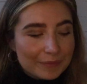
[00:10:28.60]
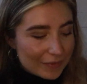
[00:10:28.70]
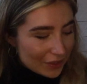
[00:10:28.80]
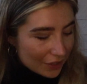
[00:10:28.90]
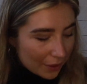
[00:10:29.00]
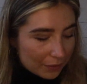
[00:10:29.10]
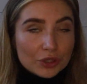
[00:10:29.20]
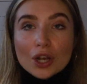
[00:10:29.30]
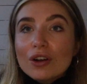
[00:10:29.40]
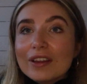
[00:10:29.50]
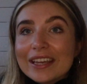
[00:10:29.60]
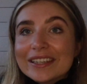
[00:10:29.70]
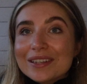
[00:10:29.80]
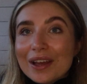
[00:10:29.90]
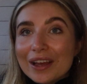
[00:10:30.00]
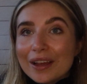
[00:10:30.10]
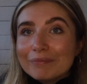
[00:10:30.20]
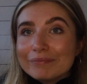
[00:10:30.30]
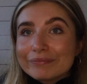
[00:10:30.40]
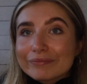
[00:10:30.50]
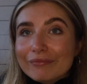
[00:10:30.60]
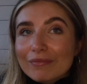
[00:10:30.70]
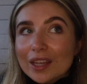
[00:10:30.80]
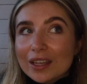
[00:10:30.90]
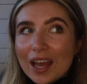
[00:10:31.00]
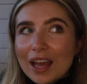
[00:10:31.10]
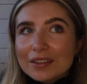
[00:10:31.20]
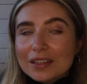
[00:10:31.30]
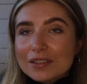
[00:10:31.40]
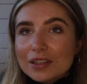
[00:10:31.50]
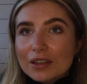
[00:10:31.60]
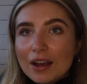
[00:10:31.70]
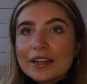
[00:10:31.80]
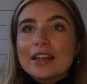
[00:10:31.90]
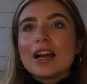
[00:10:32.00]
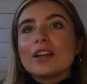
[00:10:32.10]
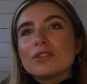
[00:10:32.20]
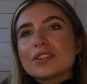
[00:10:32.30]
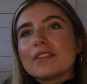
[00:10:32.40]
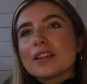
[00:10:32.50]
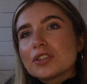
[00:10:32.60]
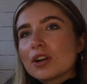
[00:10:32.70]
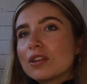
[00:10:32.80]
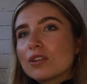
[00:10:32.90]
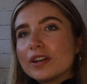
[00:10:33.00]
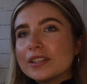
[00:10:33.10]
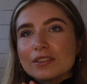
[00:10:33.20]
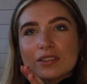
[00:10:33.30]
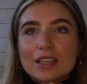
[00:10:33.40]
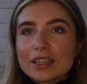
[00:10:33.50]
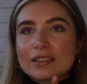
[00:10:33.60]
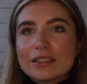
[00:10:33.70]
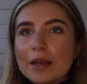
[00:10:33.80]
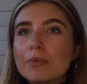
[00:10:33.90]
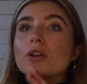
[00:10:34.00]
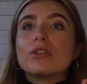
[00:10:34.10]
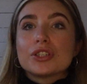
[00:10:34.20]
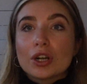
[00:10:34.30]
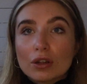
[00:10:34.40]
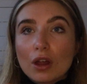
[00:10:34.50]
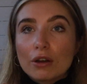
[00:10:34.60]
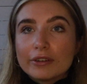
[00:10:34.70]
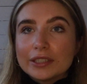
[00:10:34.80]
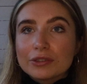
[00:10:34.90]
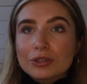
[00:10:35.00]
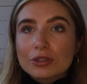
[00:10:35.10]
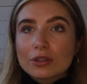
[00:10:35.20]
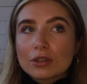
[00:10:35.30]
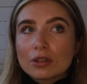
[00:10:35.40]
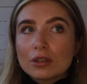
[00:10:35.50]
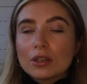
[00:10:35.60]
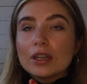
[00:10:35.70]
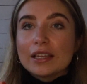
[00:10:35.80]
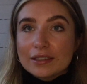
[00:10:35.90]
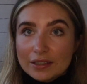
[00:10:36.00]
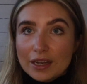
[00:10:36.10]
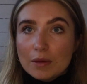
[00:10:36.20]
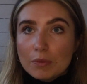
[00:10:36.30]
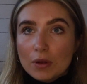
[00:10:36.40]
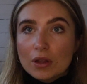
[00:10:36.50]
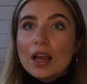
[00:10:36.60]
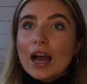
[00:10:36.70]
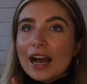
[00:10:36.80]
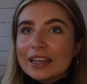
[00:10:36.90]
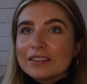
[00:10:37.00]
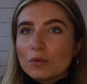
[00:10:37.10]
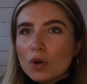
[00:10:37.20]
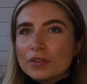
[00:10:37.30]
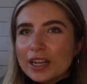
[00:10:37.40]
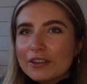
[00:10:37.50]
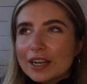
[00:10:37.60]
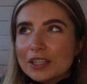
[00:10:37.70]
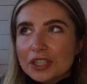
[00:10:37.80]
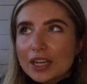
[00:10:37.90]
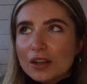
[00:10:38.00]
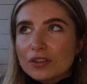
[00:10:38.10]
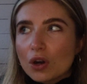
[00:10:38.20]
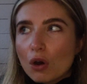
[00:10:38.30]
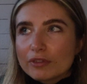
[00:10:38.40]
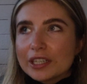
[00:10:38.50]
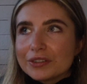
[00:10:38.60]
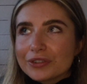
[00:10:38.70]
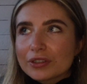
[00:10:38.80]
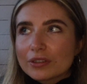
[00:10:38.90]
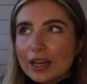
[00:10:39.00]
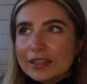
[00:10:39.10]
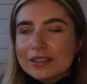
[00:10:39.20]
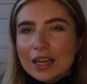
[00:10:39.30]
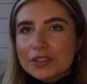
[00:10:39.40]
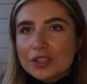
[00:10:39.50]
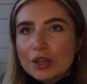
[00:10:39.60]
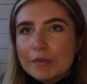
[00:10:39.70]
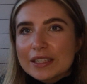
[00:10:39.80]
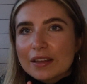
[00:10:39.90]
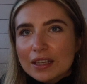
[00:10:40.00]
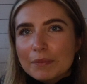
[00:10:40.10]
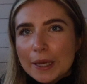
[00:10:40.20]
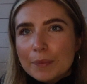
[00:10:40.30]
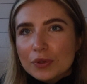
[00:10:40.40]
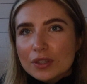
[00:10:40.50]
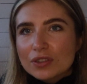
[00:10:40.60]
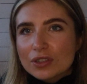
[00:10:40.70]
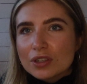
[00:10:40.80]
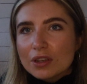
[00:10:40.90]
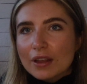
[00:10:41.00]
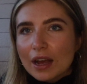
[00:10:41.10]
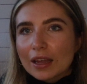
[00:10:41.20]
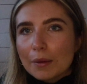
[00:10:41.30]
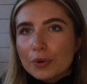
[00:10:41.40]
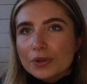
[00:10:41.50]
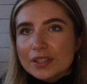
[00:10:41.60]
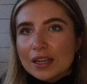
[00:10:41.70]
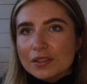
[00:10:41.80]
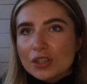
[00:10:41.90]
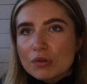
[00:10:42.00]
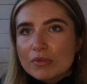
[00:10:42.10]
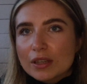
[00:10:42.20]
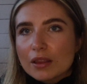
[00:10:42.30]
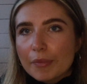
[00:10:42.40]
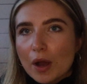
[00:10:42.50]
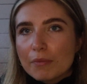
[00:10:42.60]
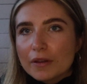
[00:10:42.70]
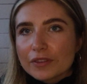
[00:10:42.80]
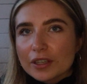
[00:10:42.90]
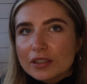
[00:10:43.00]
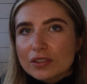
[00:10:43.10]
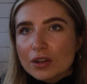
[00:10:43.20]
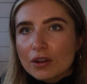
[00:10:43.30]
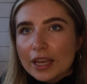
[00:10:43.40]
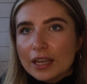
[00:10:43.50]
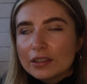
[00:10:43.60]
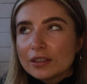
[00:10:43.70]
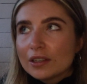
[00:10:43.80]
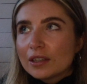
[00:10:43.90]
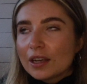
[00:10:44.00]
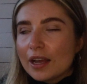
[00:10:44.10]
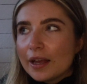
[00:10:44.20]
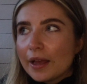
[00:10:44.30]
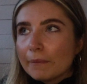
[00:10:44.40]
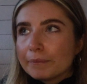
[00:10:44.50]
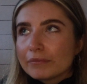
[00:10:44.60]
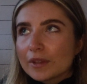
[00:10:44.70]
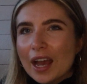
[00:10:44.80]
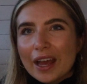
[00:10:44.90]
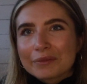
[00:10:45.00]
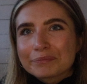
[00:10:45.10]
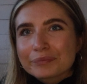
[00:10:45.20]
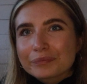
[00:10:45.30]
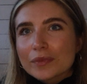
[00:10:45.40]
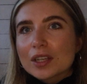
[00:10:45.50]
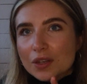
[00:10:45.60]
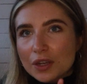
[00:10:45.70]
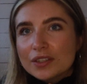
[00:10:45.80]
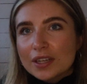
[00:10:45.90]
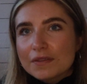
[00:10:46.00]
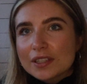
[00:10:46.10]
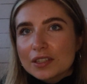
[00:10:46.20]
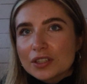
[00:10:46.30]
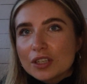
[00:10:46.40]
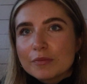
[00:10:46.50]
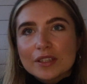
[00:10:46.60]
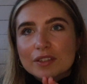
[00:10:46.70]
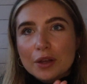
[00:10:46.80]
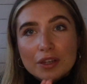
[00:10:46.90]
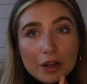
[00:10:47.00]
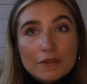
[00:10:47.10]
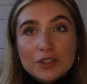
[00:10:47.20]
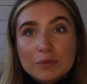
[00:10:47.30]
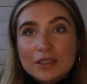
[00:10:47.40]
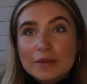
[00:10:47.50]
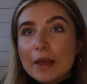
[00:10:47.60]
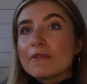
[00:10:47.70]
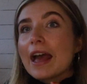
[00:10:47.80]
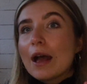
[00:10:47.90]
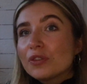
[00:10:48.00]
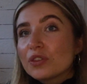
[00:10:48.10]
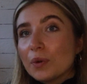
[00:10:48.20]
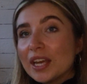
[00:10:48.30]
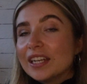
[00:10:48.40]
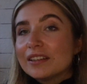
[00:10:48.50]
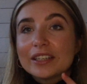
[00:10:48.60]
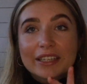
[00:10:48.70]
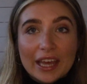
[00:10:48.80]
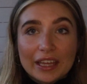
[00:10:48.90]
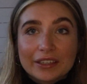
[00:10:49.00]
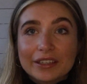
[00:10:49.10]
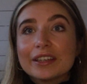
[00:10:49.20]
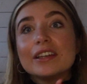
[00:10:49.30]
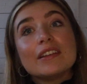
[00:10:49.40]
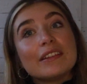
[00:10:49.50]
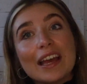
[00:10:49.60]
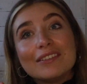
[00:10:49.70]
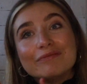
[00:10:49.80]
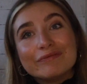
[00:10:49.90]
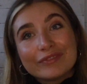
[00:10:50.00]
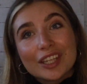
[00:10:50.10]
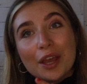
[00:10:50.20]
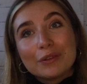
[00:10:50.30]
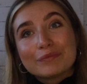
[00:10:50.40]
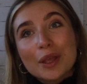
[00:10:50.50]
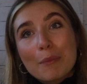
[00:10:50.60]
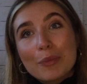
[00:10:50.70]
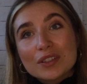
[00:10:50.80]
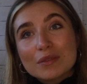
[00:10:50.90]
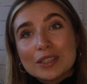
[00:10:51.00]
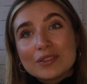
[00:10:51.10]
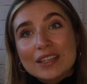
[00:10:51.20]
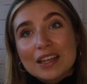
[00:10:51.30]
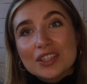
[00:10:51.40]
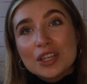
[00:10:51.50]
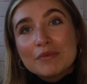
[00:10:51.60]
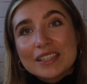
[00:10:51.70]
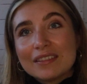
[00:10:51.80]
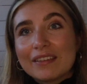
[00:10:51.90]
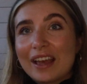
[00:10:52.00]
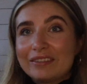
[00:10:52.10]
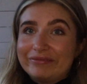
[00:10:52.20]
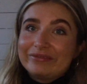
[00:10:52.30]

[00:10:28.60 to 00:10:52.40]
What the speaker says: So chocolate is, yeah, I think it's a cute idea. And I also think chocolate coins are just like a staple, or a chocolate orange is a staple. One year I actually had an orange, like satsumas. I think people used to do that, like put satsumas at the bottom of the stocking. Yeah, so I used to have satsumas. So, you know, if someone's a bit of a health king, then, you know, put some little satsumas in there.